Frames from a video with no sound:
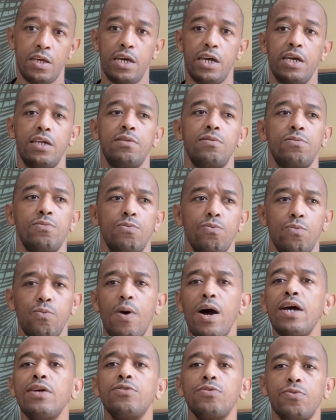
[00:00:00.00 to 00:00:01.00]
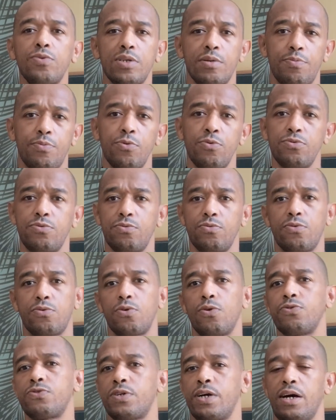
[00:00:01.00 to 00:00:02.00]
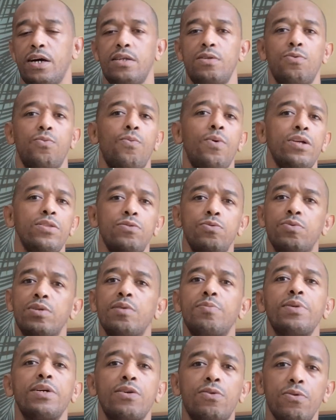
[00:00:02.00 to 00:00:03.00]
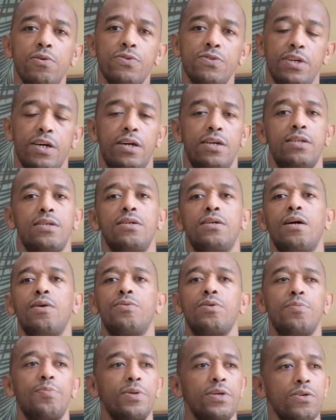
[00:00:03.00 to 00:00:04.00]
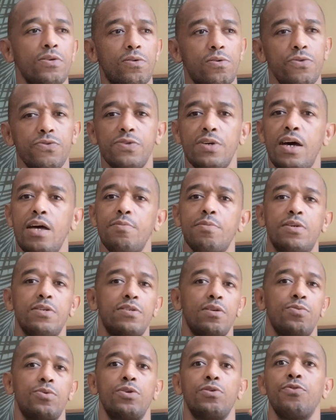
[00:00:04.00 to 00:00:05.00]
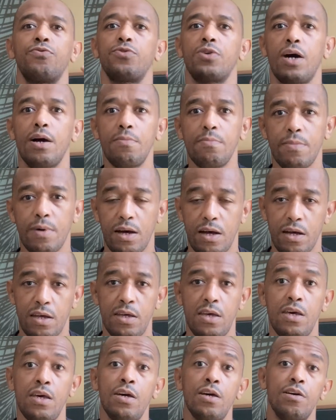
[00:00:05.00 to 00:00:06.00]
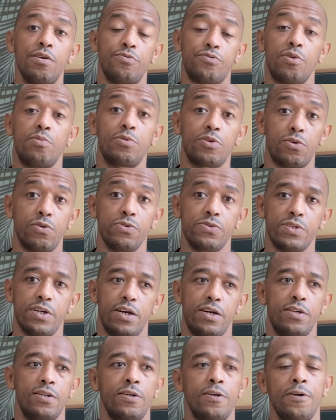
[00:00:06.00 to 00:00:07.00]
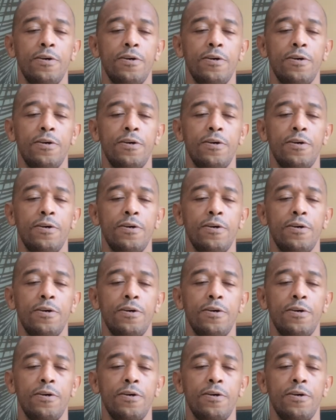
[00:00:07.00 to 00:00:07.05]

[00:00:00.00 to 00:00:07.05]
And why do you want to pull close guard? Why do you want to play close guard? I want to play close guard because I want to go for the armbar from the close guard.